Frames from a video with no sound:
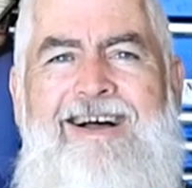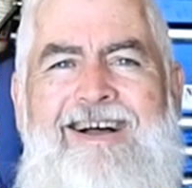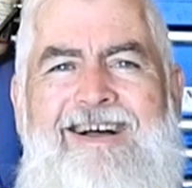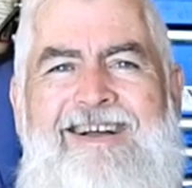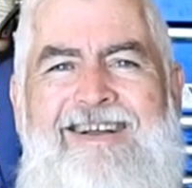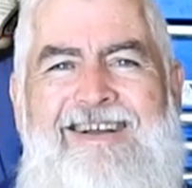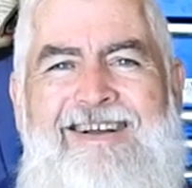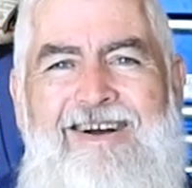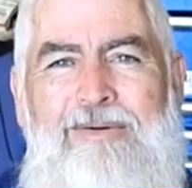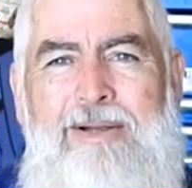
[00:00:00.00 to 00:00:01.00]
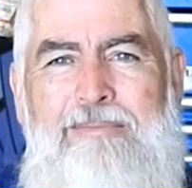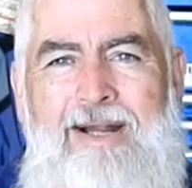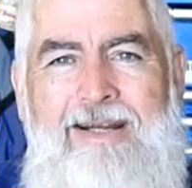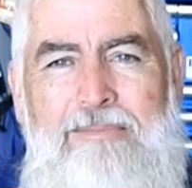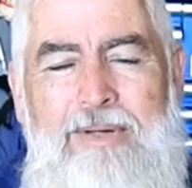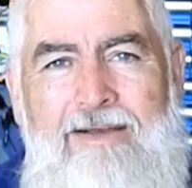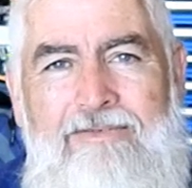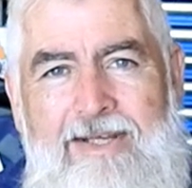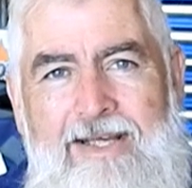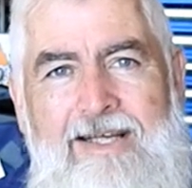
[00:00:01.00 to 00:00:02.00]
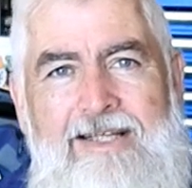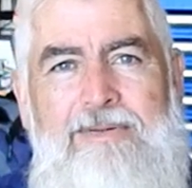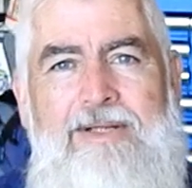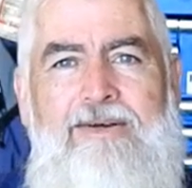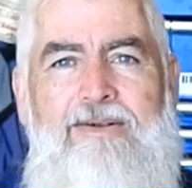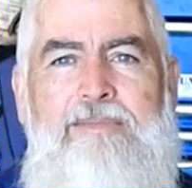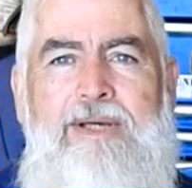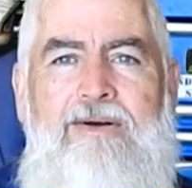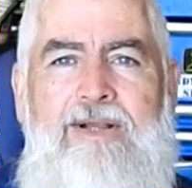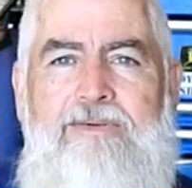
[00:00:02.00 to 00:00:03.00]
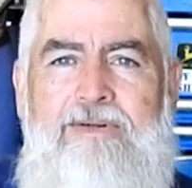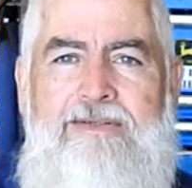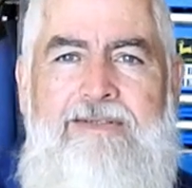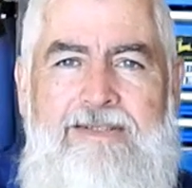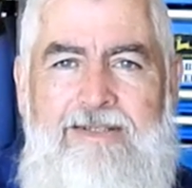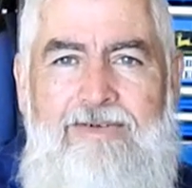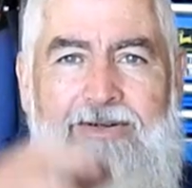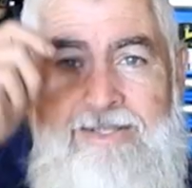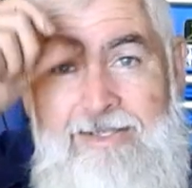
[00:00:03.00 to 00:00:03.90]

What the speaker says: I've been Bundy Bear for years, but they call me Hollywood because of all